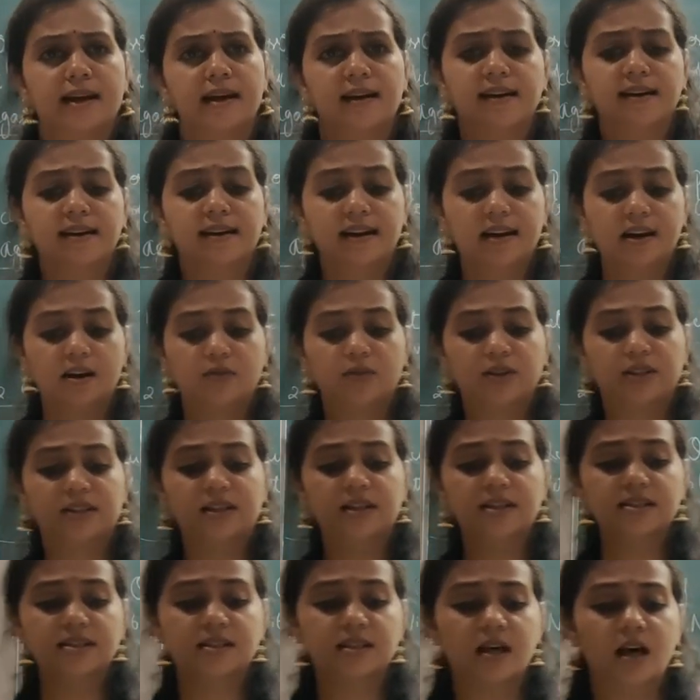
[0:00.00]
Clear with
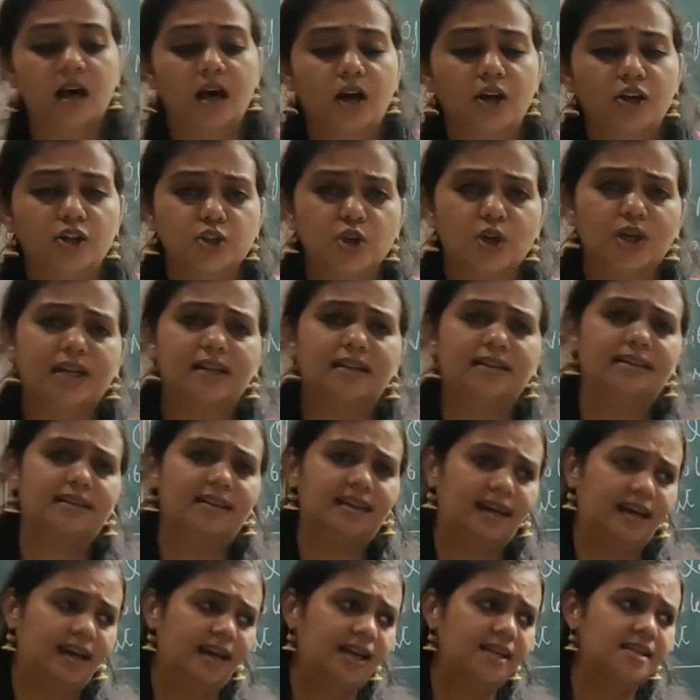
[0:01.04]
this? So, in
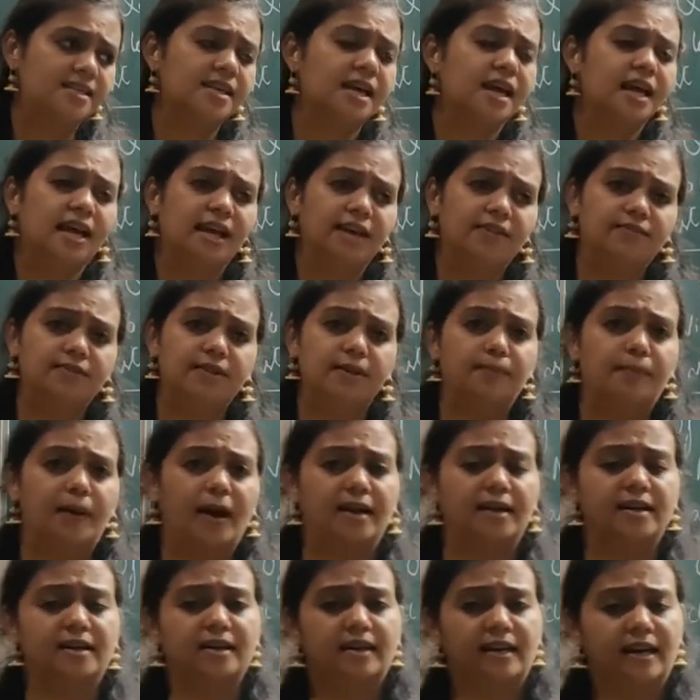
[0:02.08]
case if the
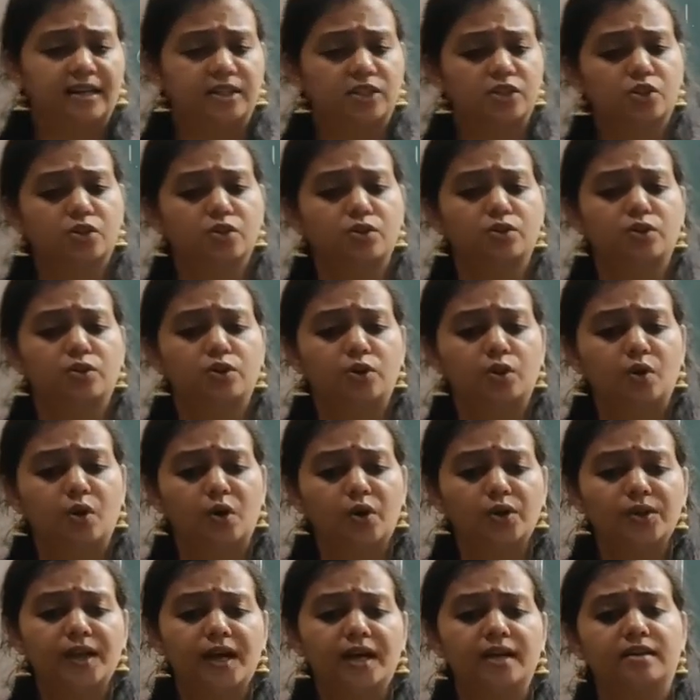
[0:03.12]
buyer gets to know
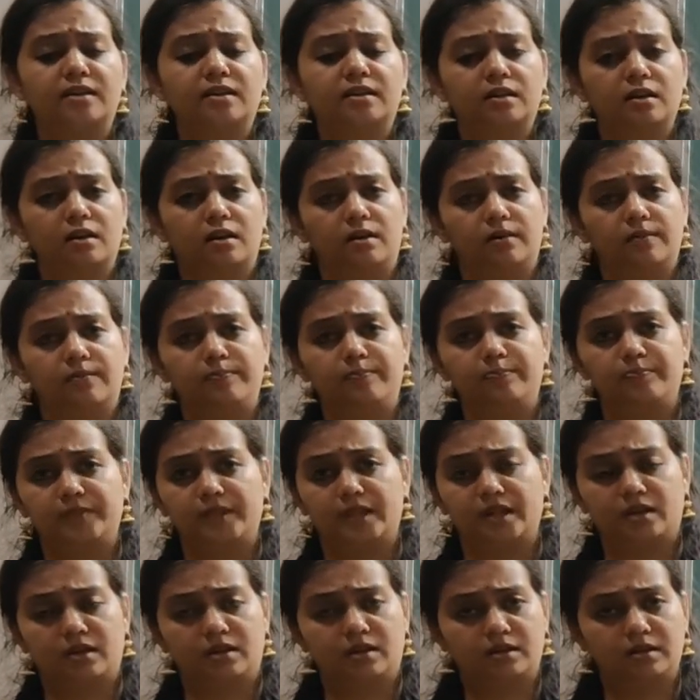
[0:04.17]
that
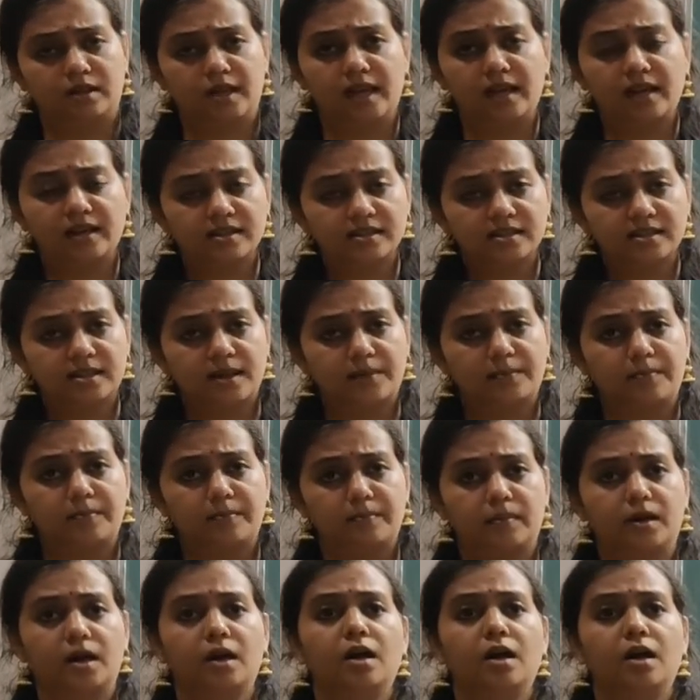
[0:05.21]
there is some,